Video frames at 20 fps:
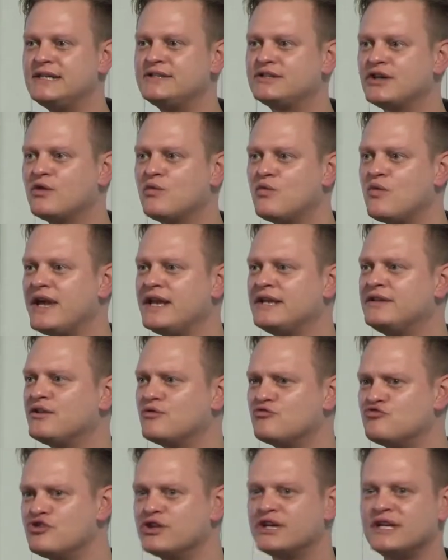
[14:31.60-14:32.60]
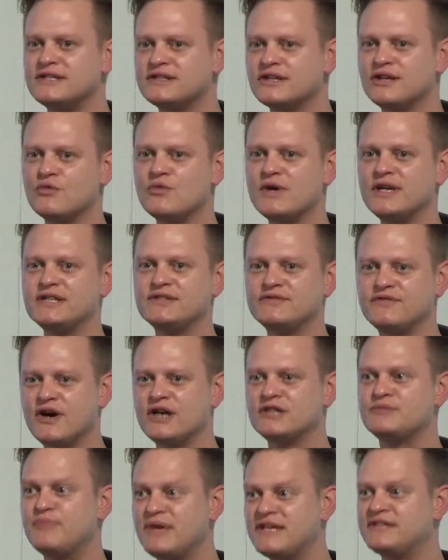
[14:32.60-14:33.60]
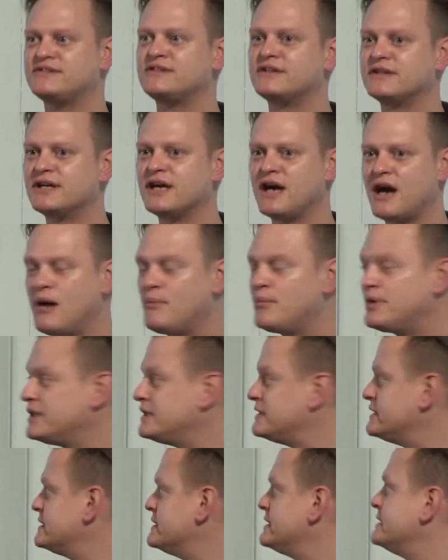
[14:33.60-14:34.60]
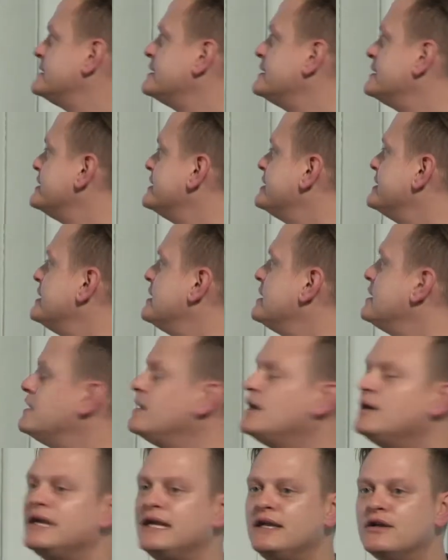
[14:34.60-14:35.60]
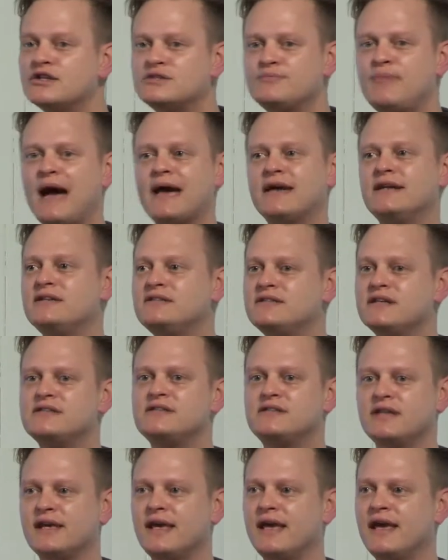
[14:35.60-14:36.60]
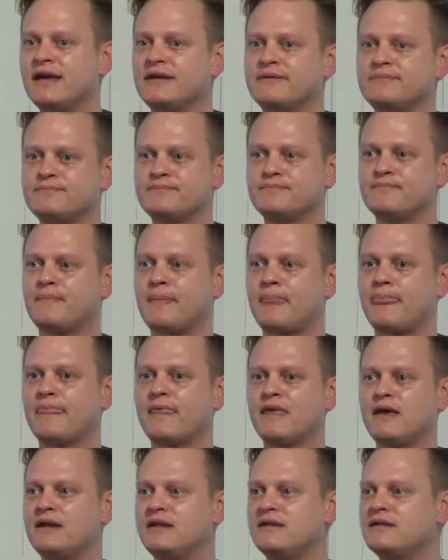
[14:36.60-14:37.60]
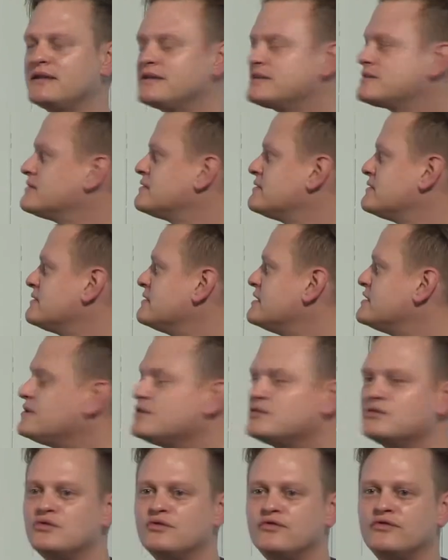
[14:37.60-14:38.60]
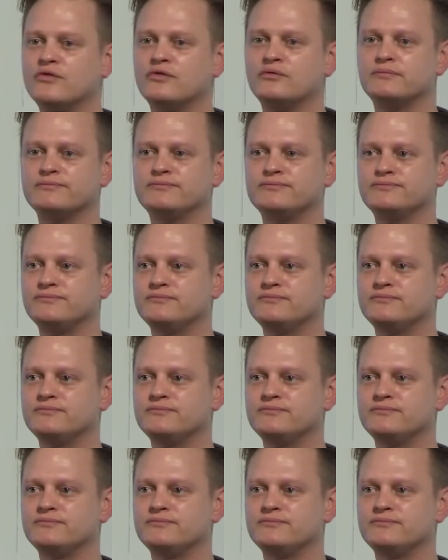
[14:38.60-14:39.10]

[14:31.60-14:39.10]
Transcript: He's going to win, the rookie's going to win his first Piston Cup. He looks back and he sees the king and he thinks, this is awful.